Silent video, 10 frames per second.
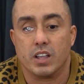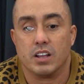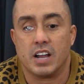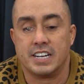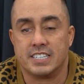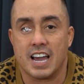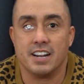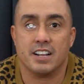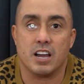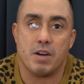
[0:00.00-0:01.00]
I decided to
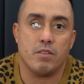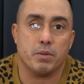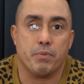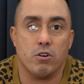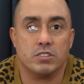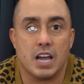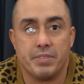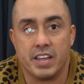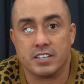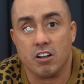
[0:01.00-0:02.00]
come out with the prototype of the
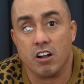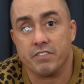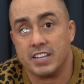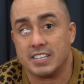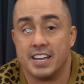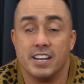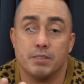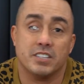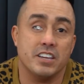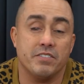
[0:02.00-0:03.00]
XDOG vest. I hit up
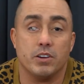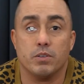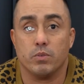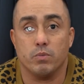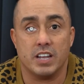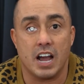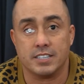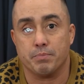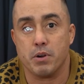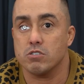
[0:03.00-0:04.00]
Steven. We got some
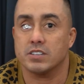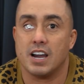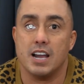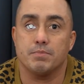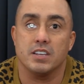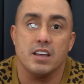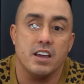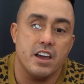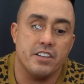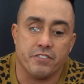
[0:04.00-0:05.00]
prototypes,
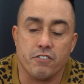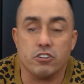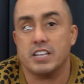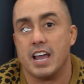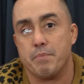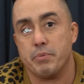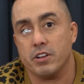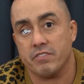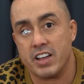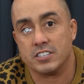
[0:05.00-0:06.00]
and the first day I put a vest